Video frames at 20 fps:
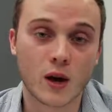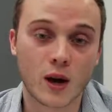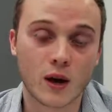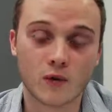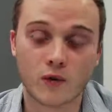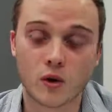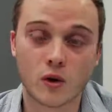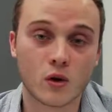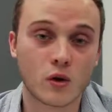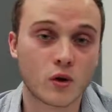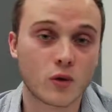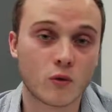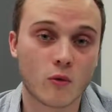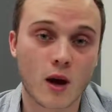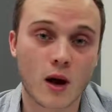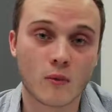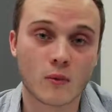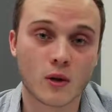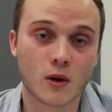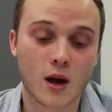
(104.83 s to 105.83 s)
And if you're new to the
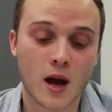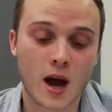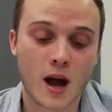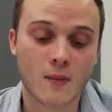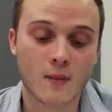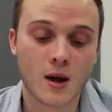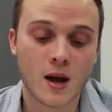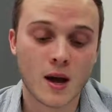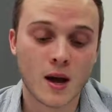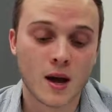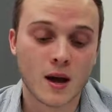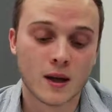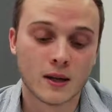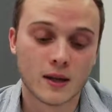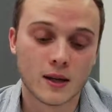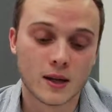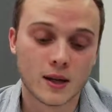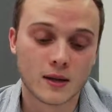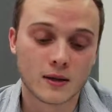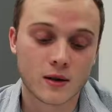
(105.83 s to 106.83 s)
Robinhood app,
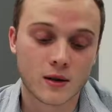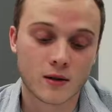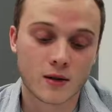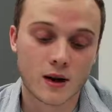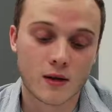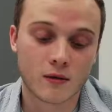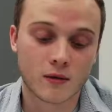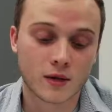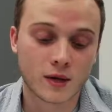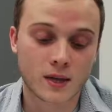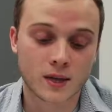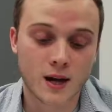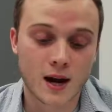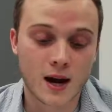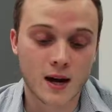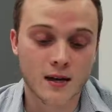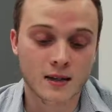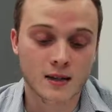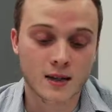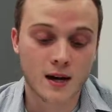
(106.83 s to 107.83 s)
these are definitely
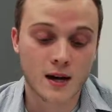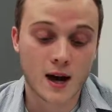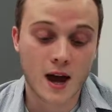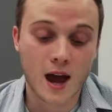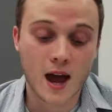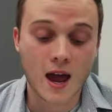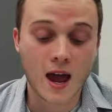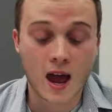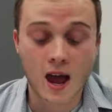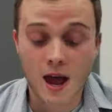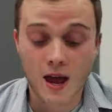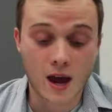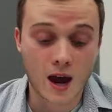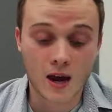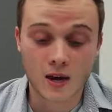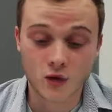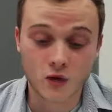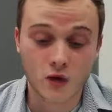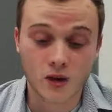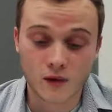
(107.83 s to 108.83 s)
stocks that I
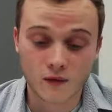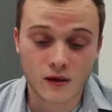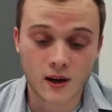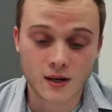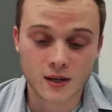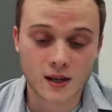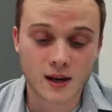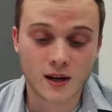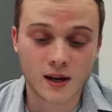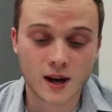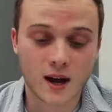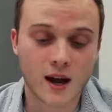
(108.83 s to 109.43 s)
actually invest in,